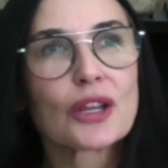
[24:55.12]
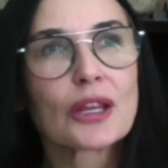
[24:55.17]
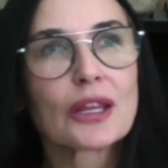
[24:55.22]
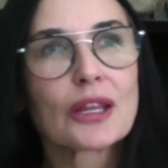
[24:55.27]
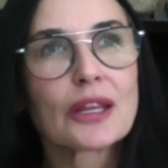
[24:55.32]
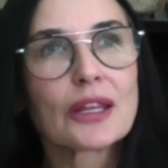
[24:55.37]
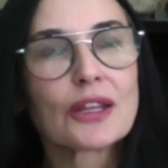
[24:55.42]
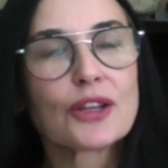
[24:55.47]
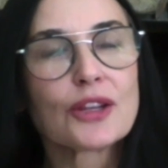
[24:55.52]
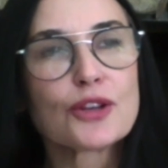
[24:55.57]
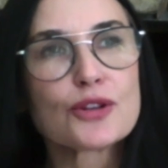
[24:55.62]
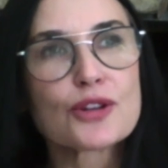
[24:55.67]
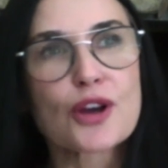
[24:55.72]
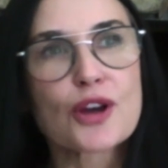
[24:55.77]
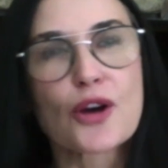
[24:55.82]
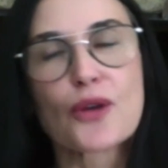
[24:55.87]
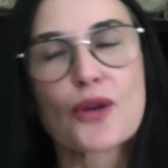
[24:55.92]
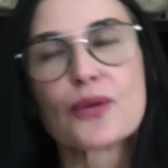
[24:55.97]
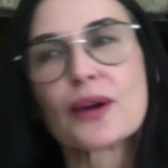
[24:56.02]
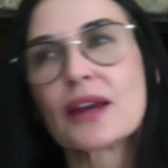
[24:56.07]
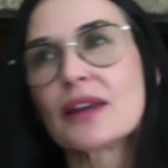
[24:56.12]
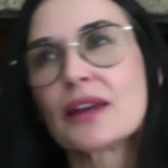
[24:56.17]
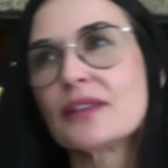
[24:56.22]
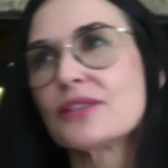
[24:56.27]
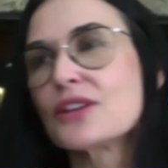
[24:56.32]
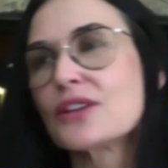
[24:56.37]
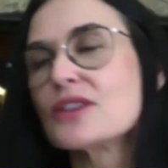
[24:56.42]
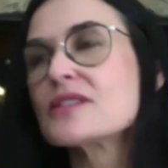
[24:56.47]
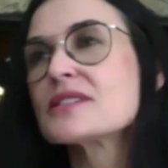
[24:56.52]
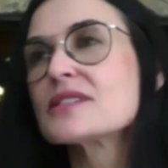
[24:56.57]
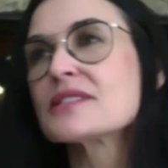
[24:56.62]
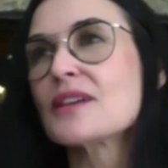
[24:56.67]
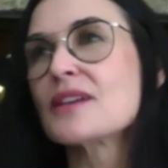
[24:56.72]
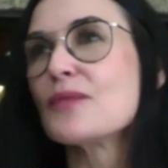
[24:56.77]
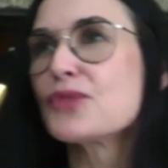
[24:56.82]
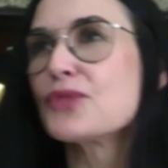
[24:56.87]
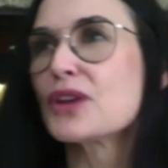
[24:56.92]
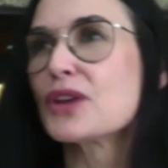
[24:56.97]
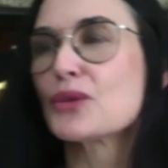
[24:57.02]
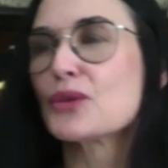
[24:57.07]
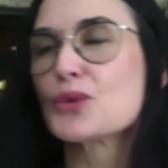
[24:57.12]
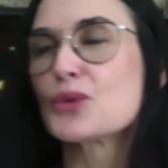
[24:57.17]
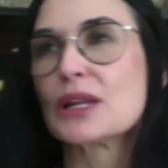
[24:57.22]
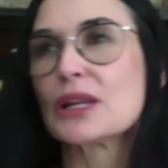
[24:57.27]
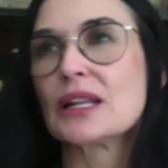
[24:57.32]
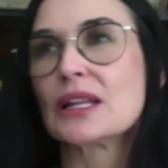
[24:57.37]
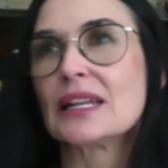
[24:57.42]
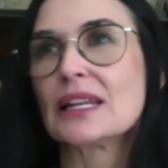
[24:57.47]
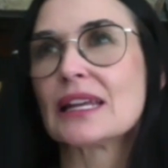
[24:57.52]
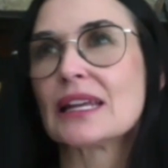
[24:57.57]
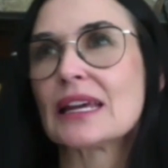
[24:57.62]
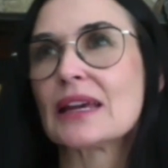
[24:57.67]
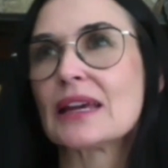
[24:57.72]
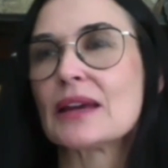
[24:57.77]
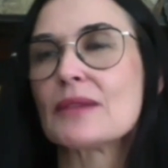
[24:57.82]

you know, there's something really